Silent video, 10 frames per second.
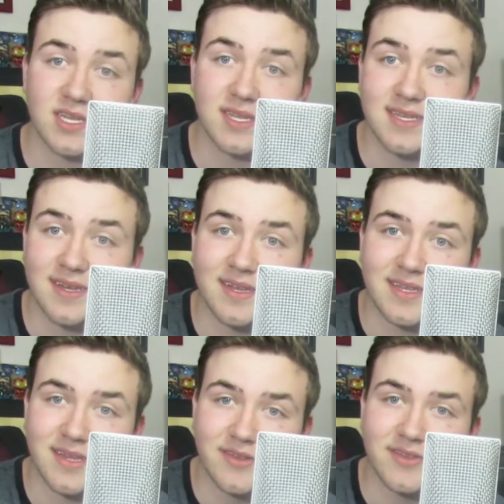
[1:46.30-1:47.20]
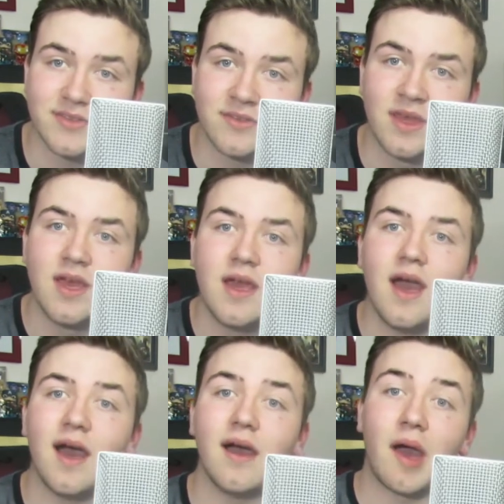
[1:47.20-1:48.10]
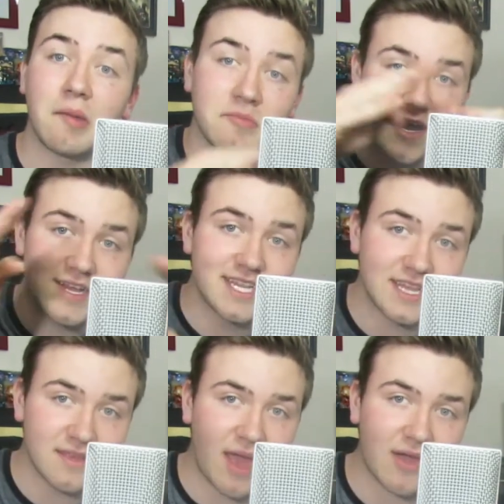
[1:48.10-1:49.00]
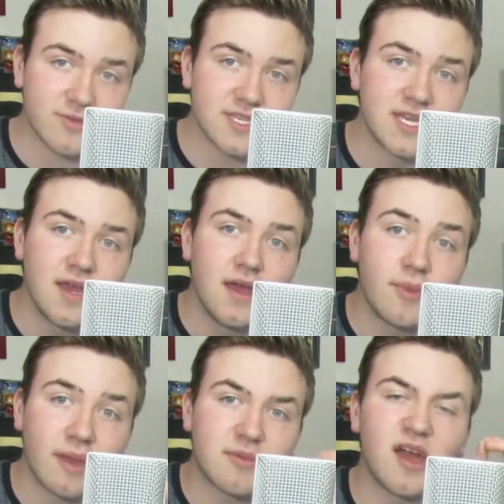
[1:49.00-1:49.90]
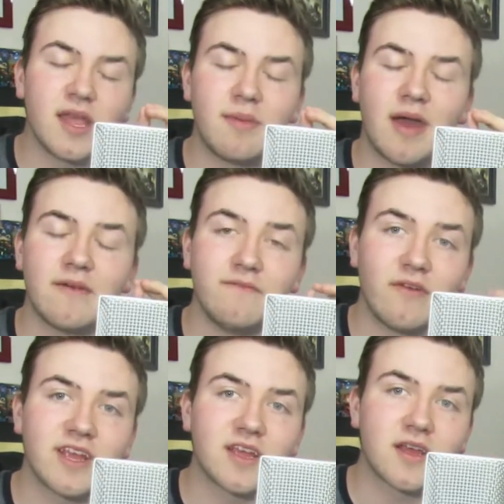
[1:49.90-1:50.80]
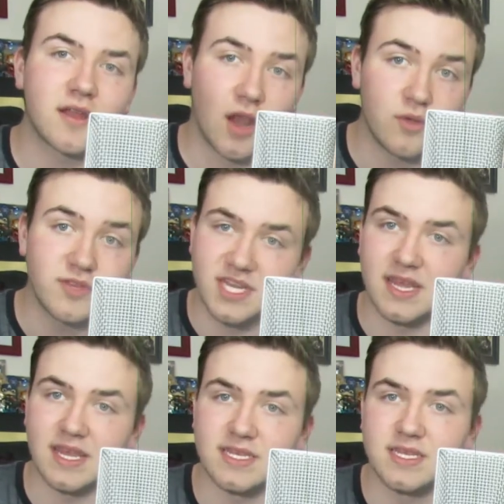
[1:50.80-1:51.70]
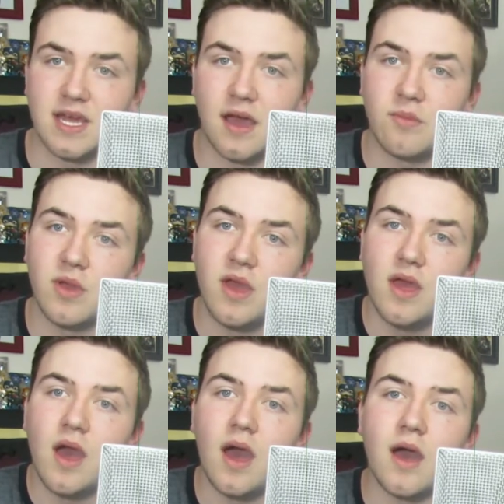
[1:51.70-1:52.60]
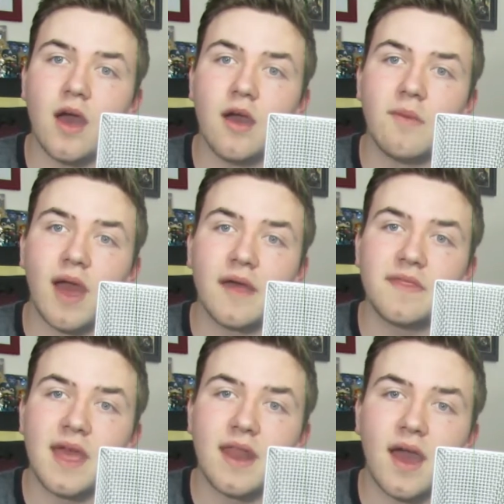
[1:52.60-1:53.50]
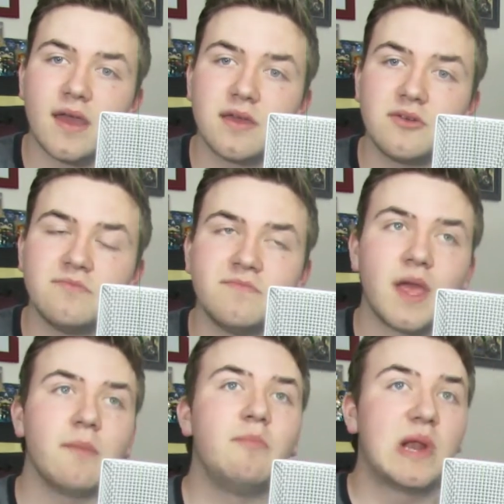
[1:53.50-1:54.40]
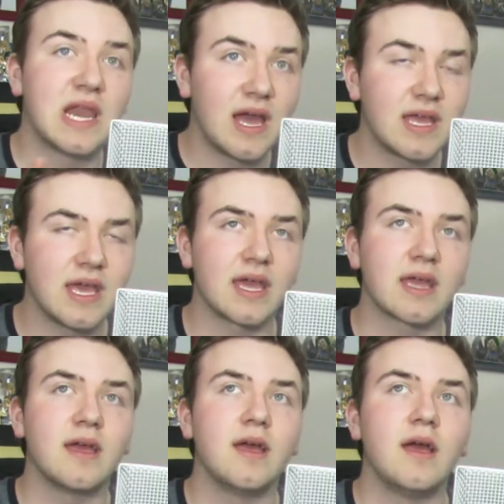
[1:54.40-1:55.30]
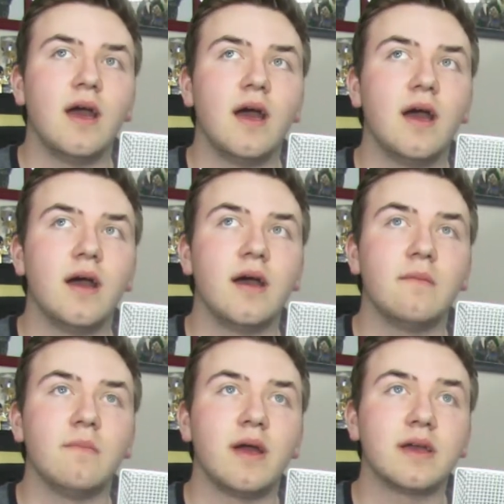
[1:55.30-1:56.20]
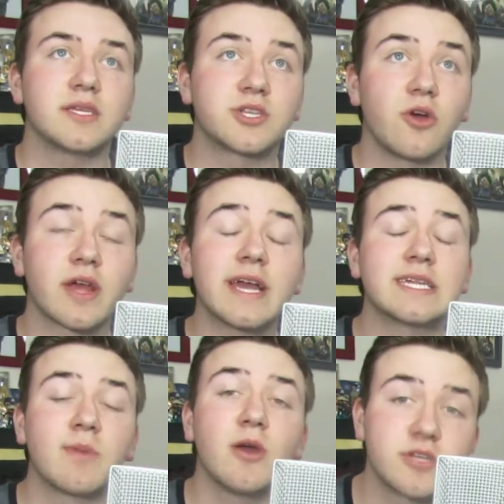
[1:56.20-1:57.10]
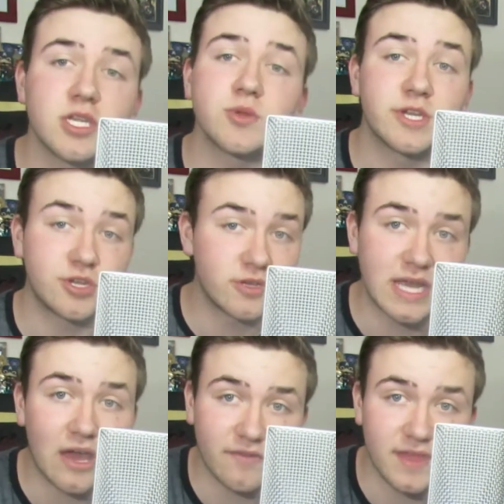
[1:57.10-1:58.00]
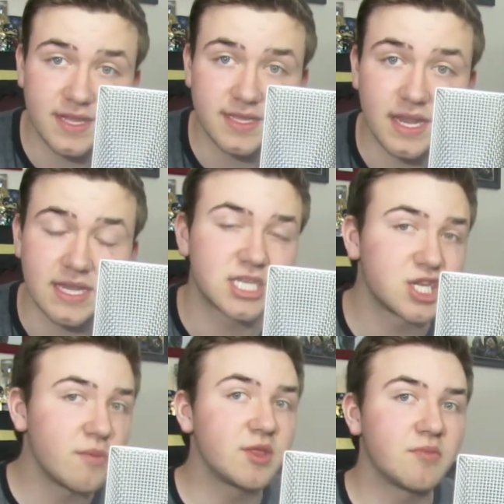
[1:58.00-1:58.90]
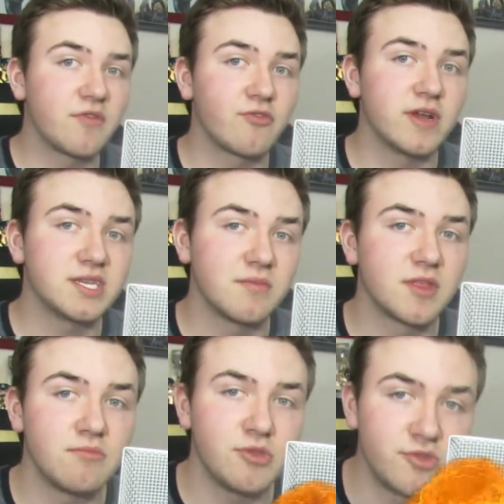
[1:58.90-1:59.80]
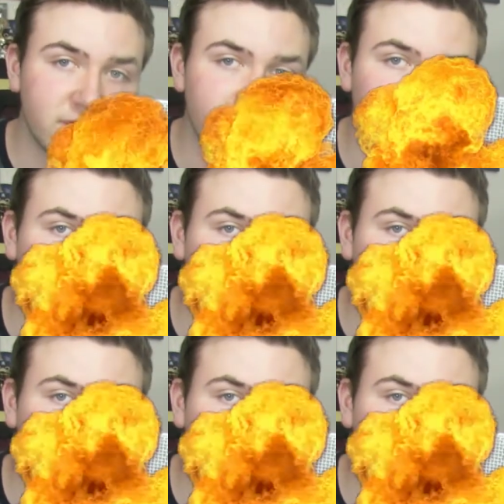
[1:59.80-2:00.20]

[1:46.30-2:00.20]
the Tardis console, I'm cutting them out, but I'm cutting them out very closely this time, and then I am applying stock explosions which you can get off the internet. Some of them are free, some of them you do have to pay